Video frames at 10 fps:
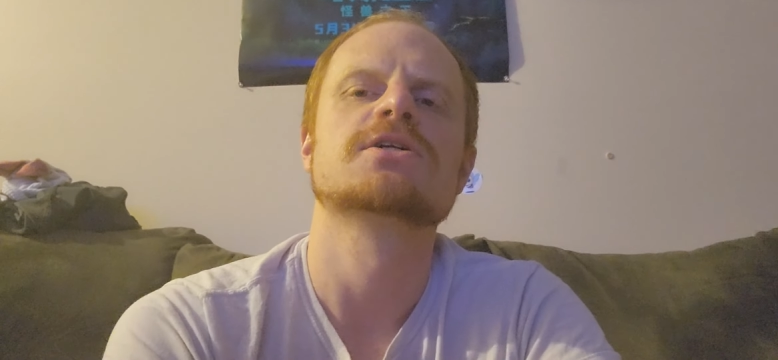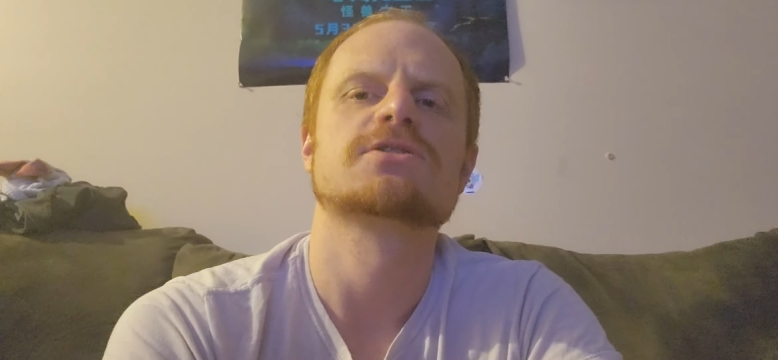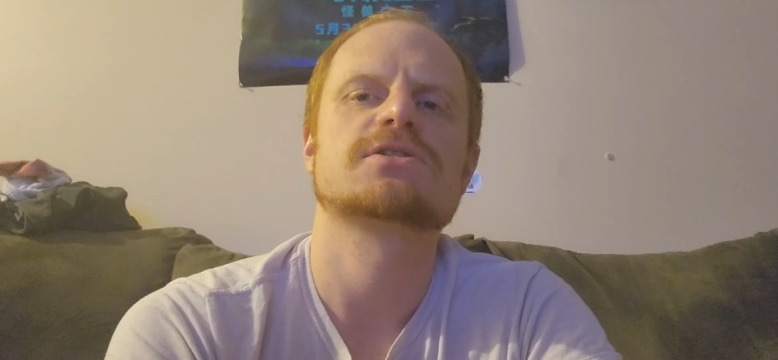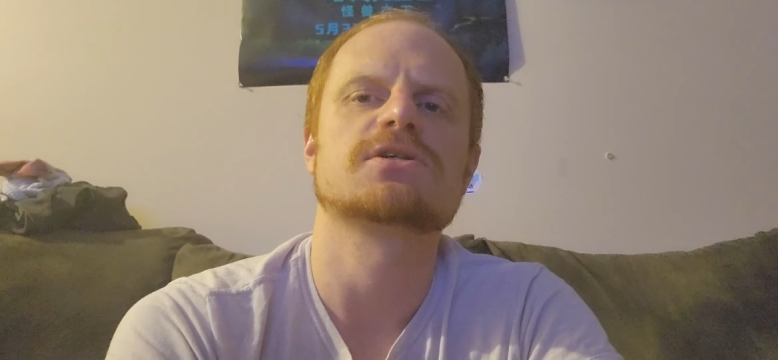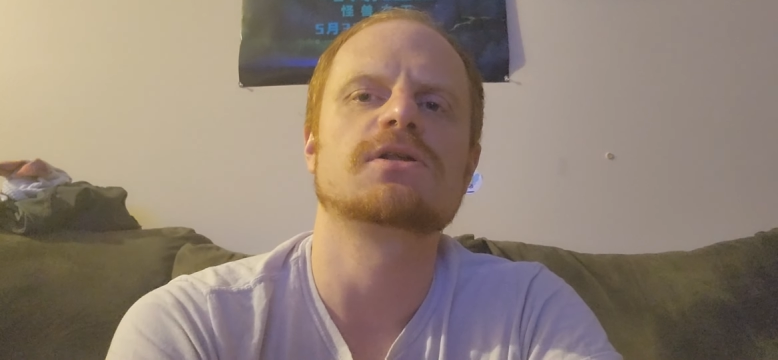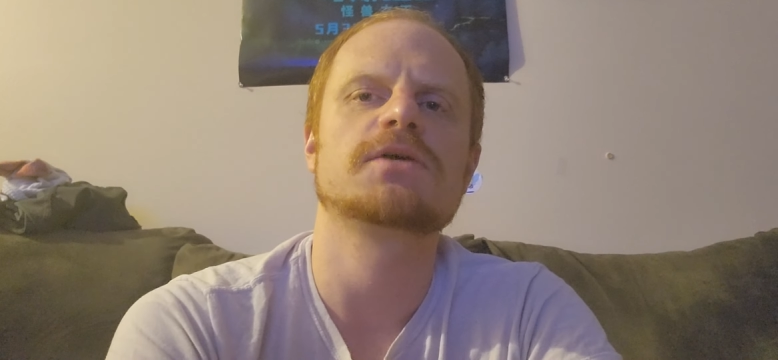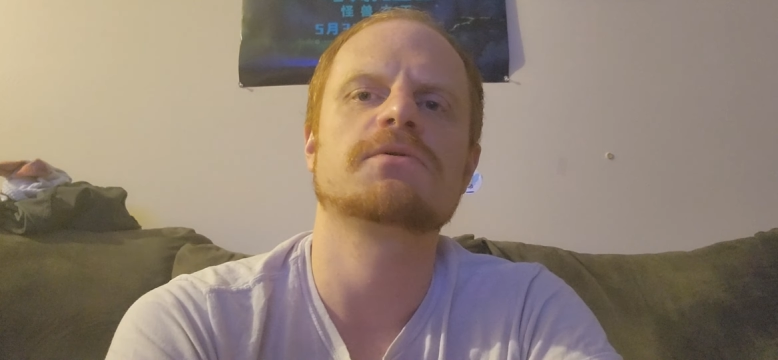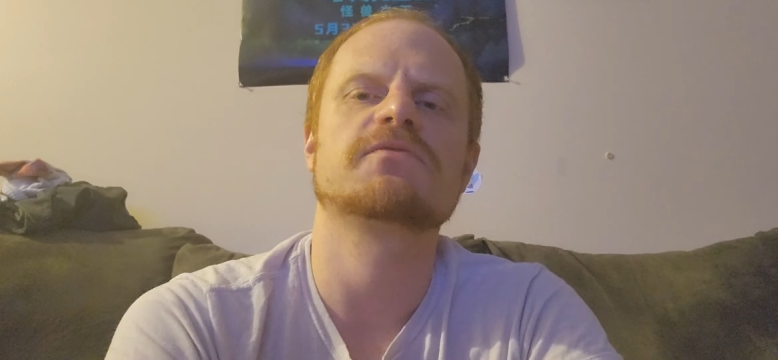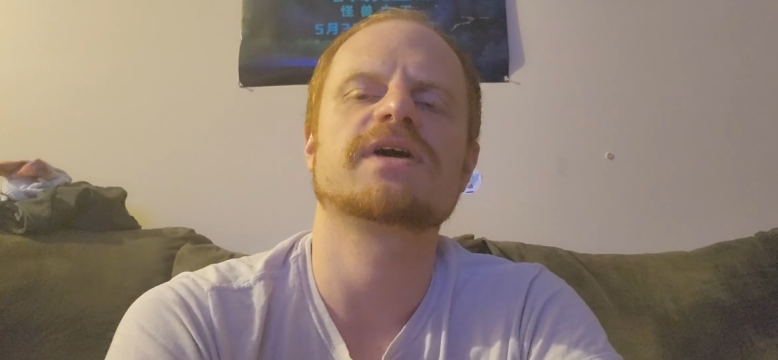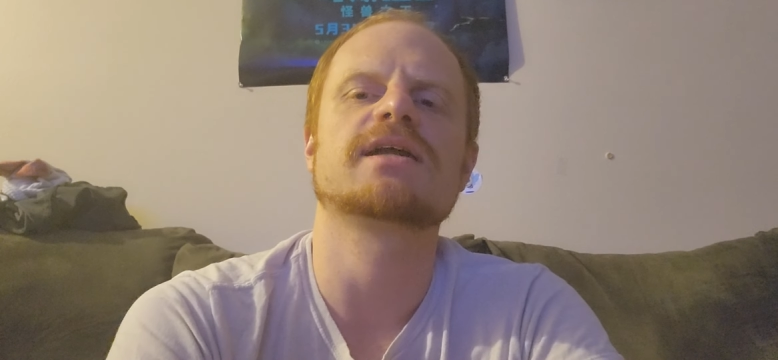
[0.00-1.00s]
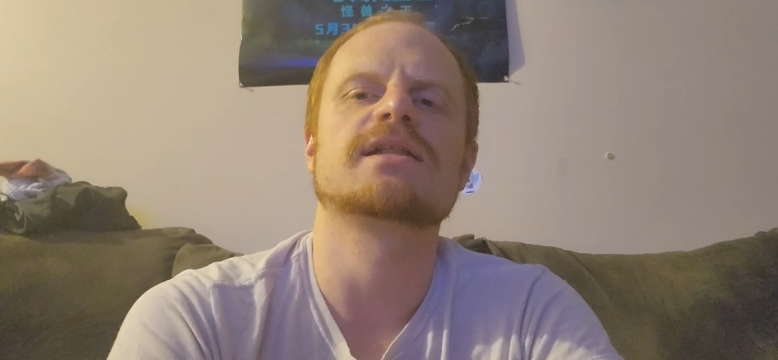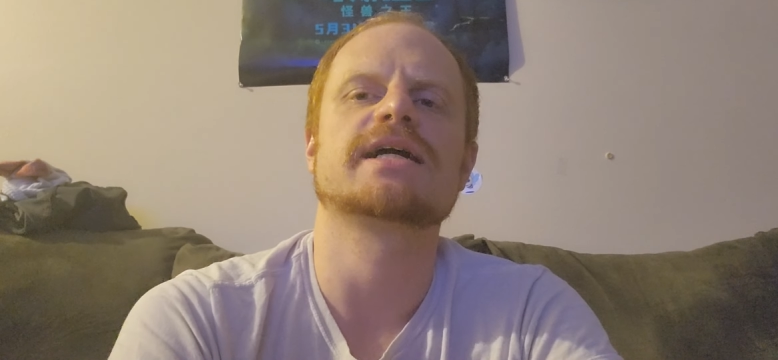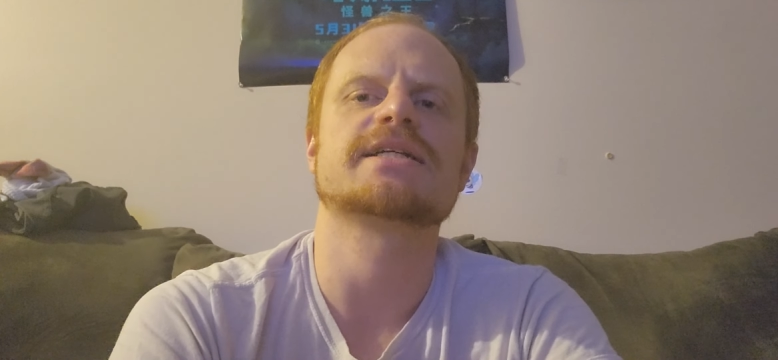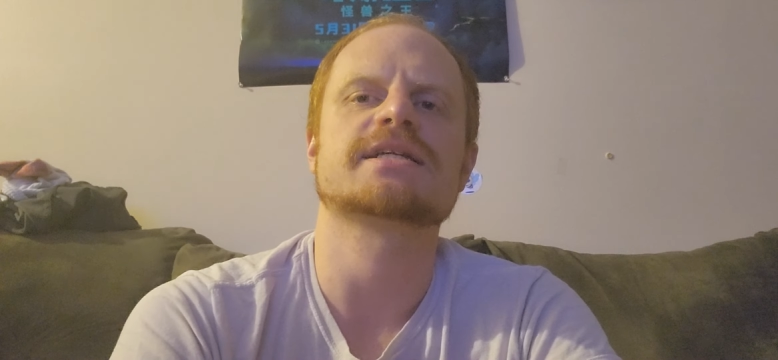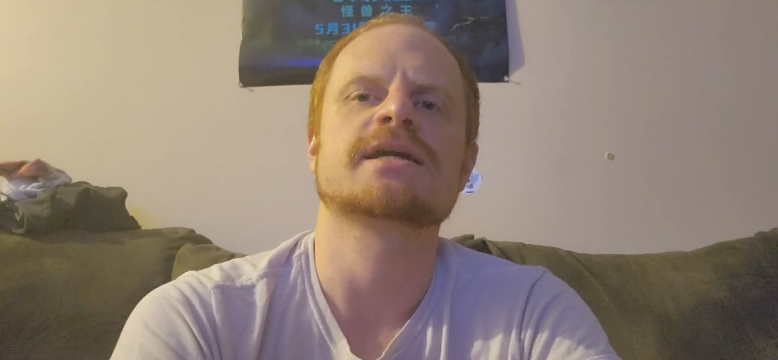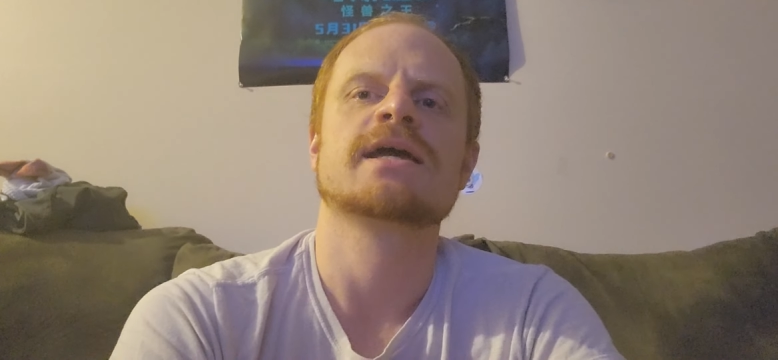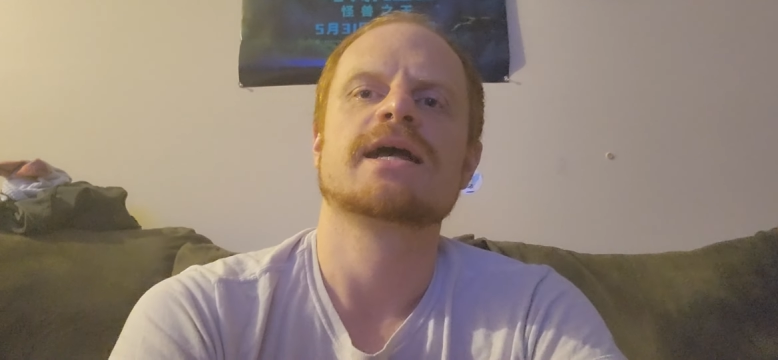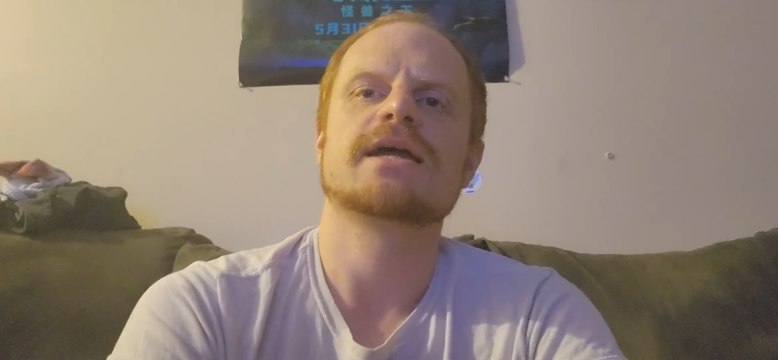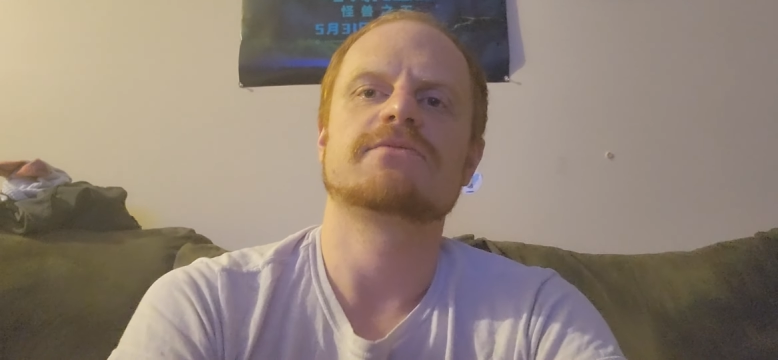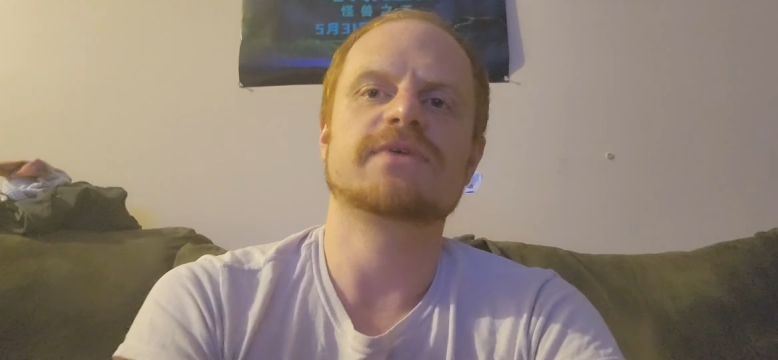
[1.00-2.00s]
slowly revitalizing.
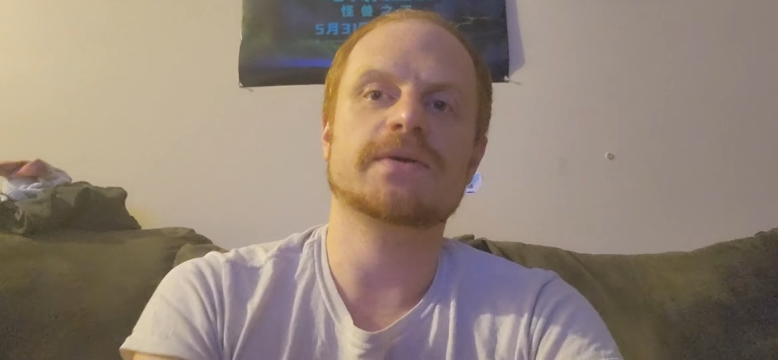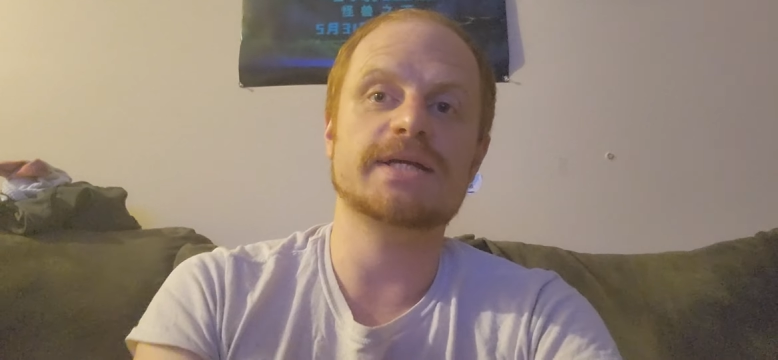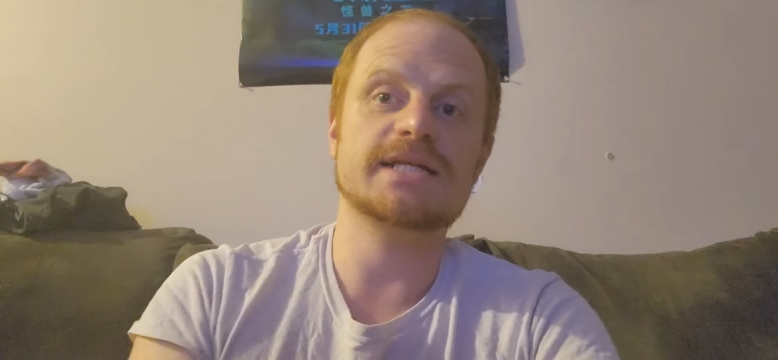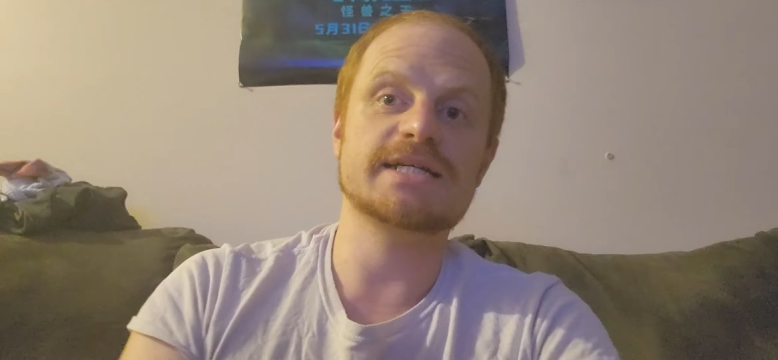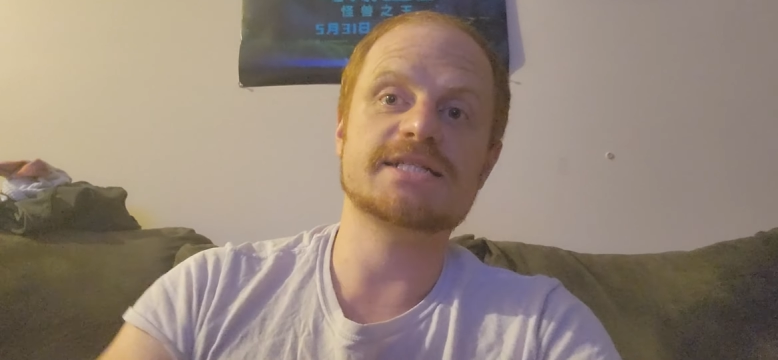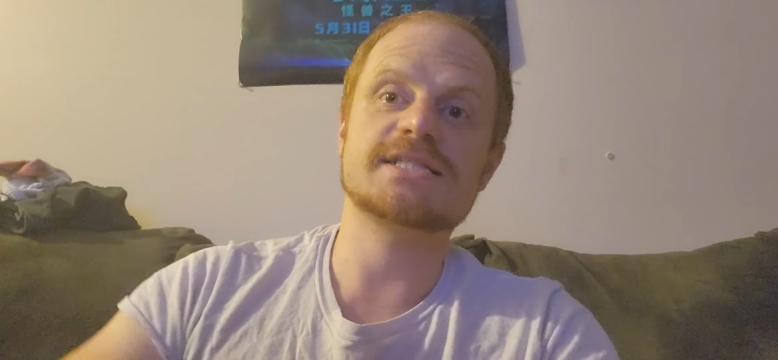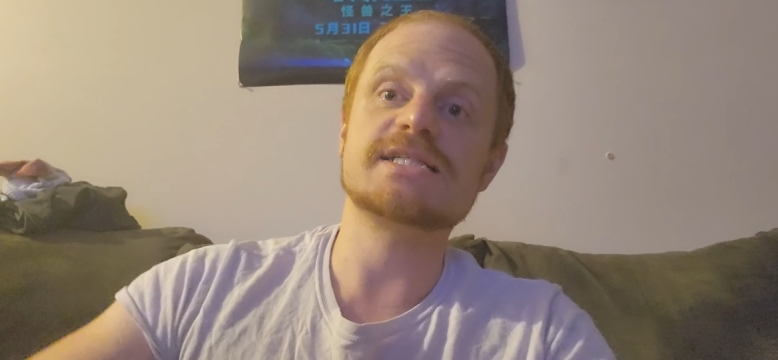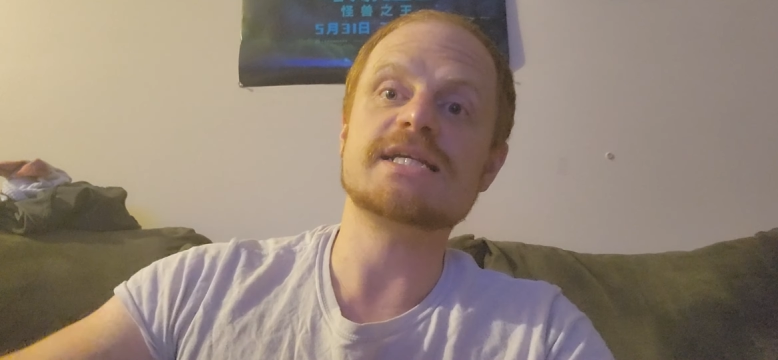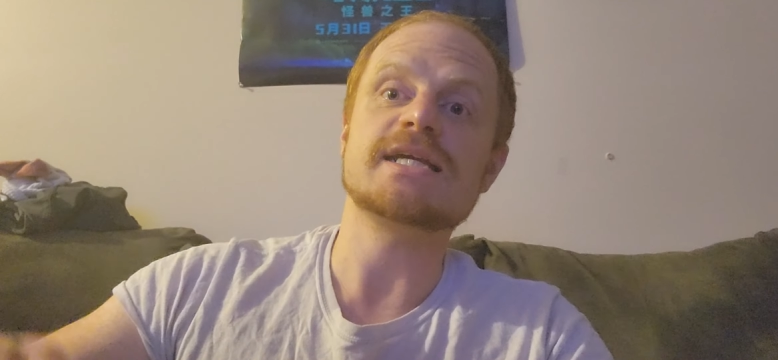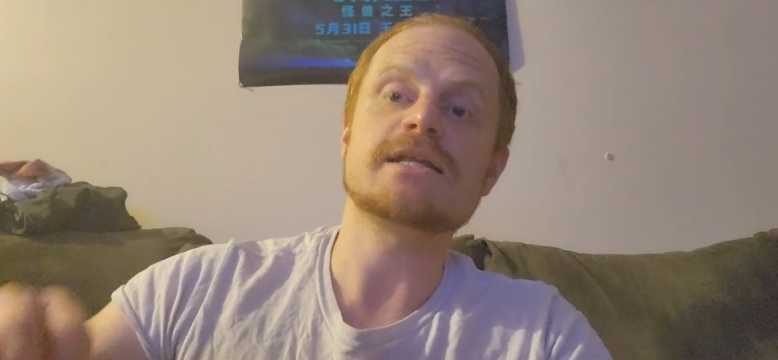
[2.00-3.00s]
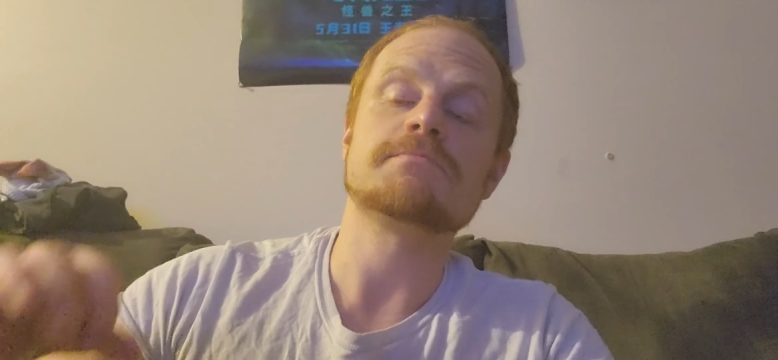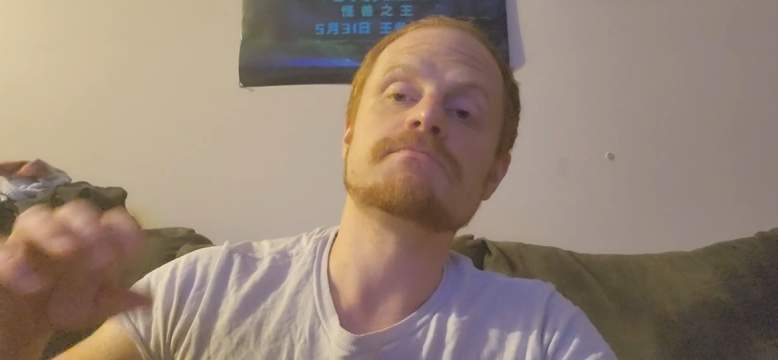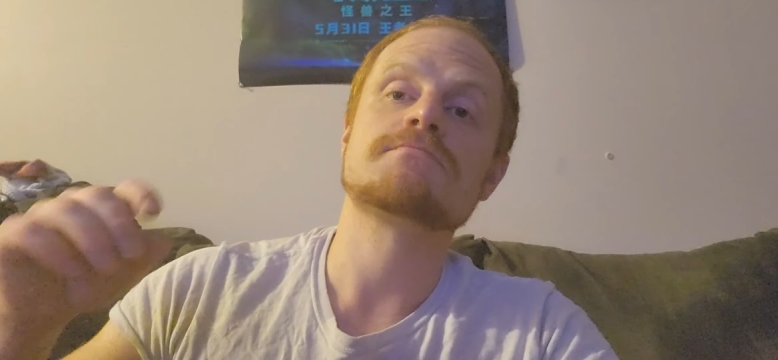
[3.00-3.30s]
A very nice scene